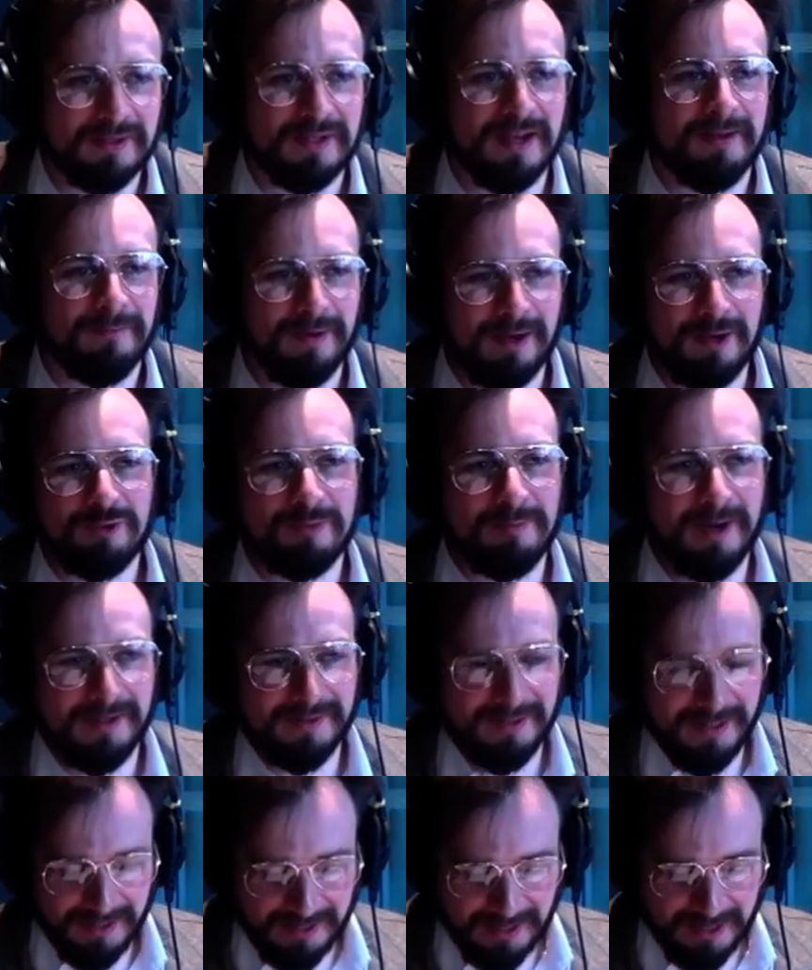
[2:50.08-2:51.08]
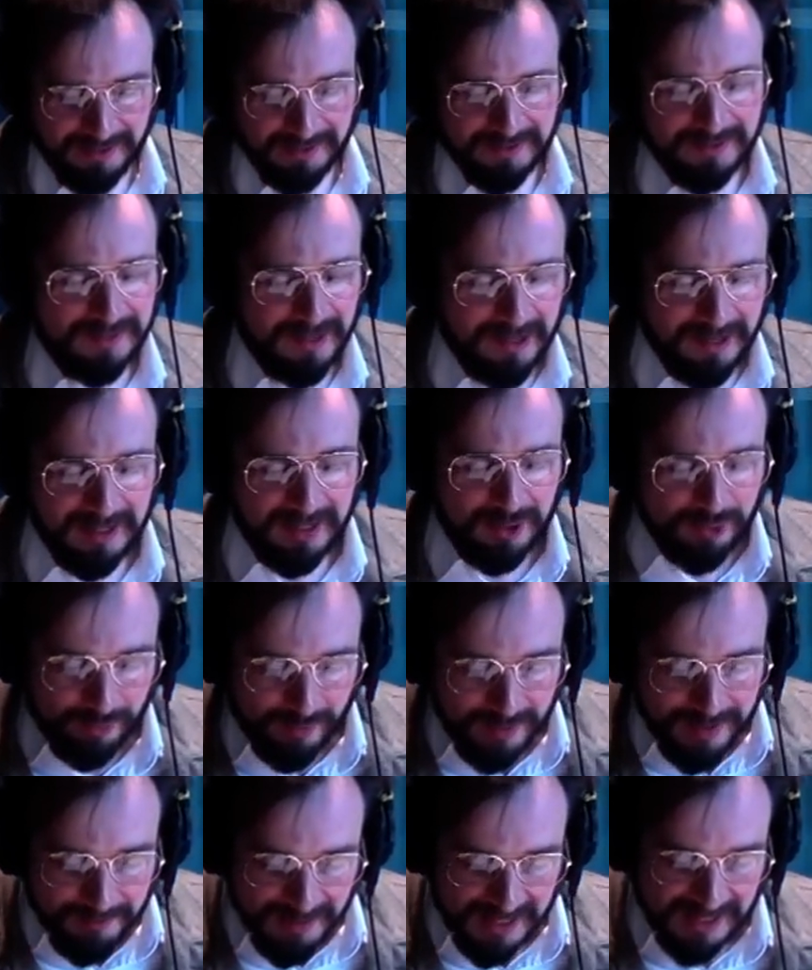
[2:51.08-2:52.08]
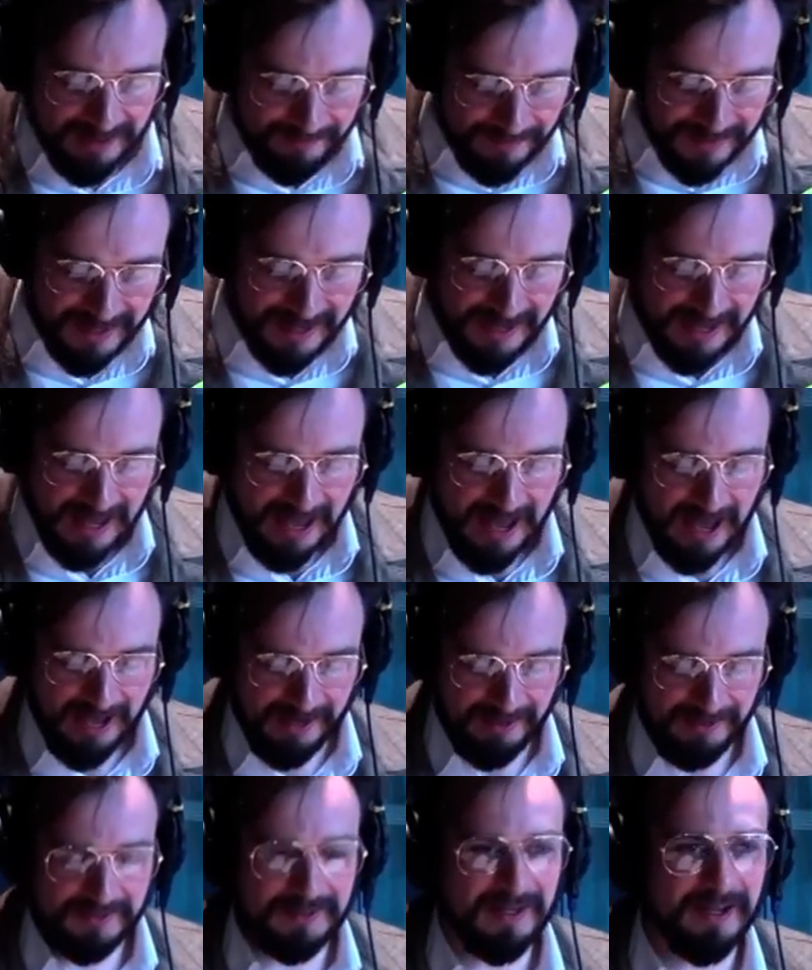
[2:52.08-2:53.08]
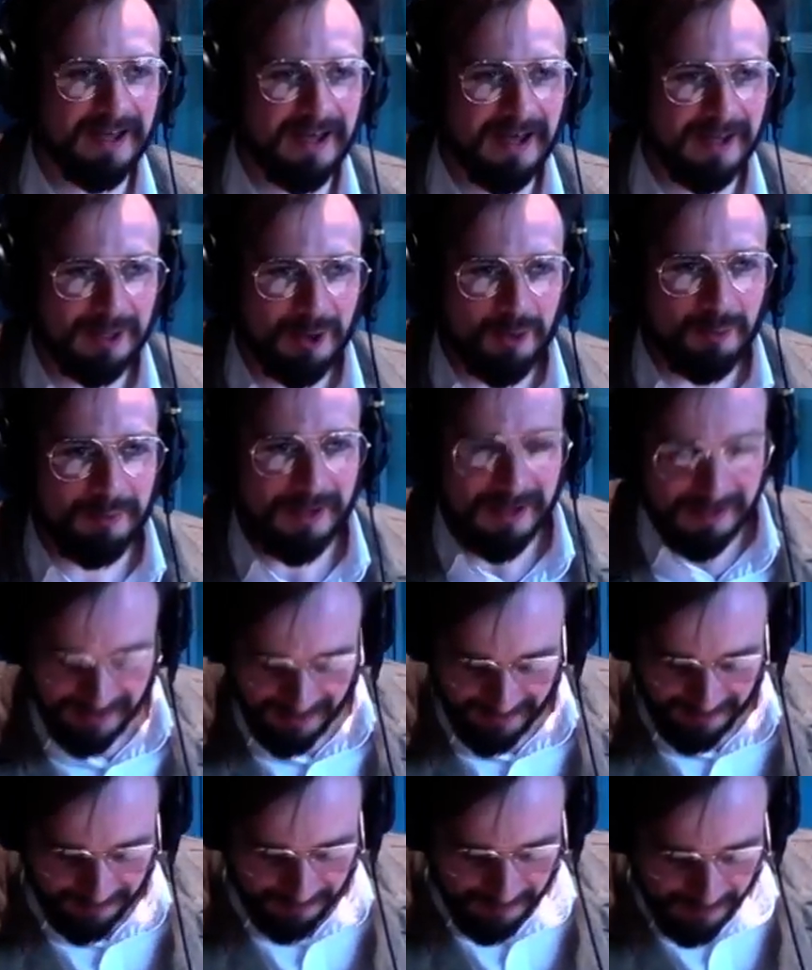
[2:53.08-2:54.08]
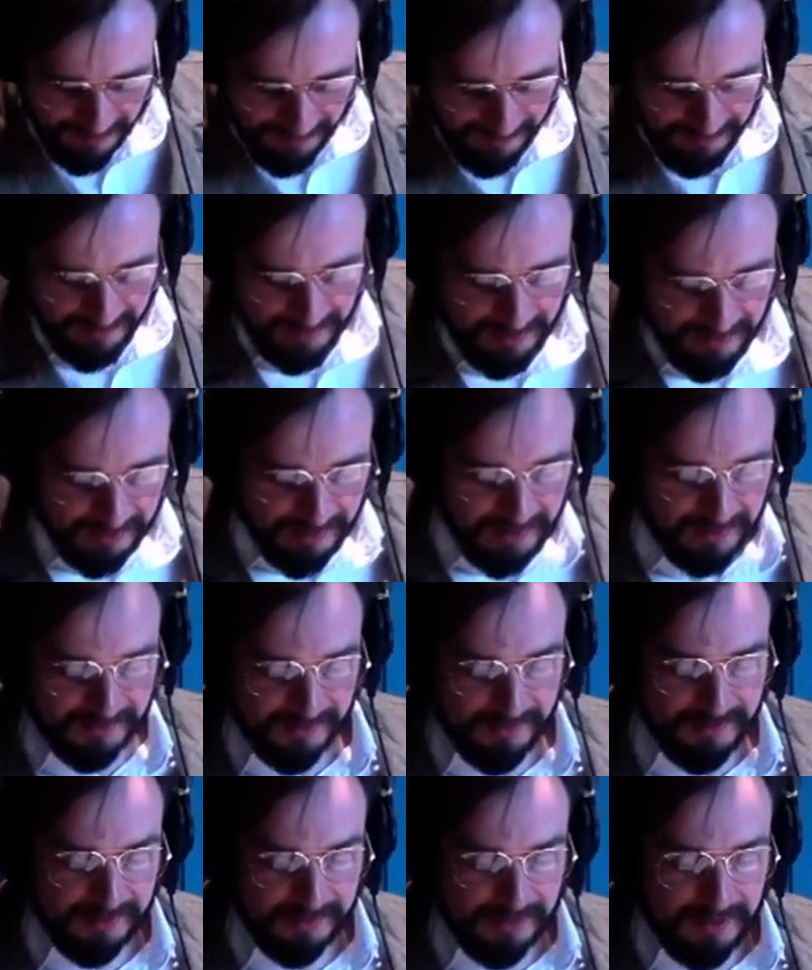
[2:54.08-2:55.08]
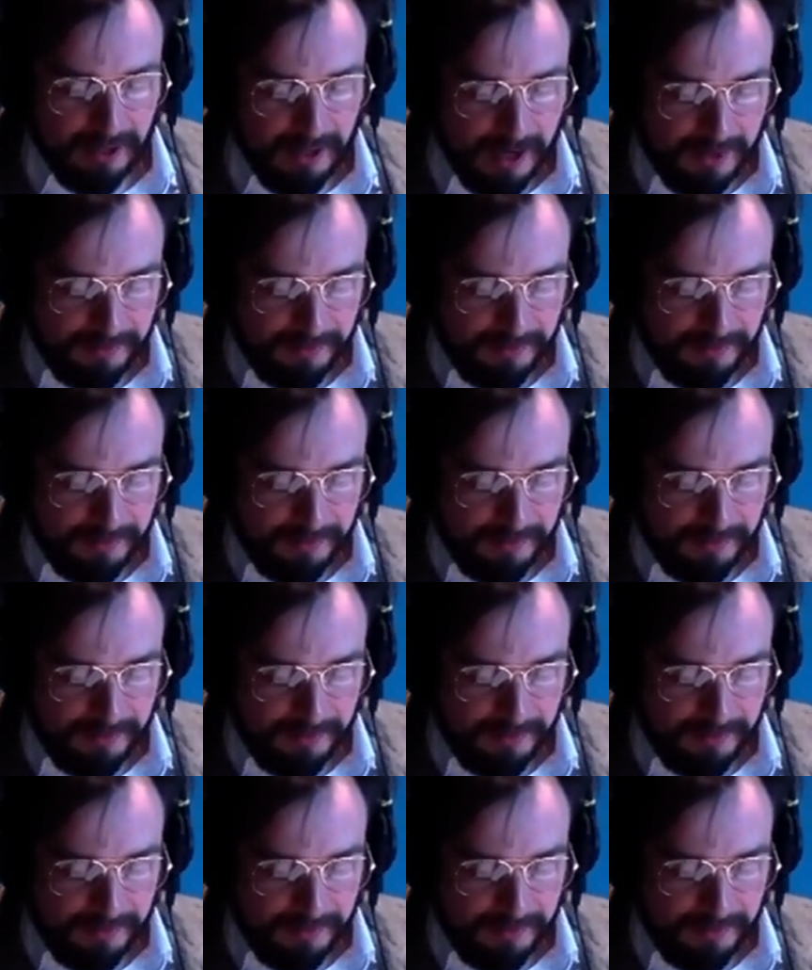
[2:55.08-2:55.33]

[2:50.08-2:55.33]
things get very dramatic and slightly crimey and a little bit exciting.